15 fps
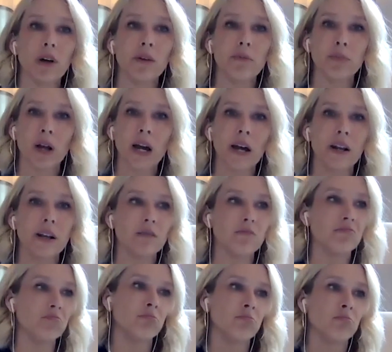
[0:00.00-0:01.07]
I'm kind of
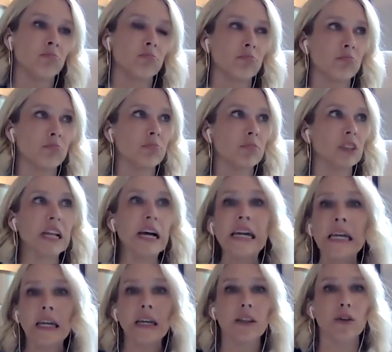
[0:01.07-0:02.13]

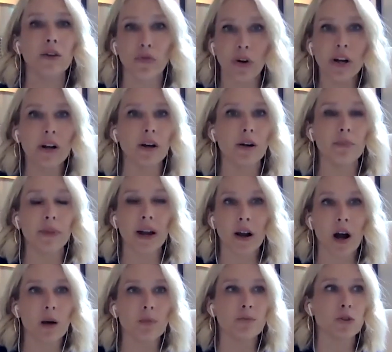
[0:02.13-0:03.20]
liking the freedom that
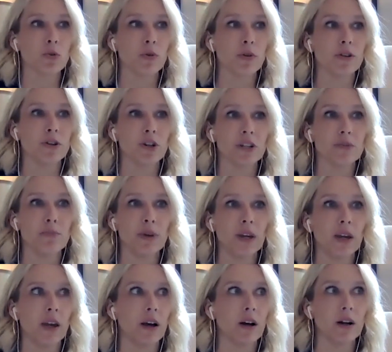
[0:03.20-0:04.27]
comes with just
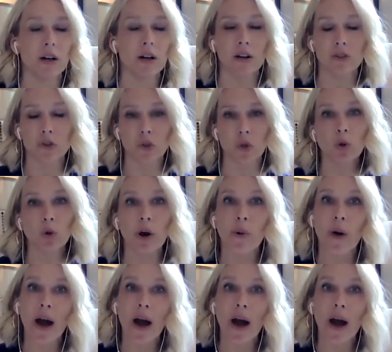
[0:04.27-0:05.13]
being a solo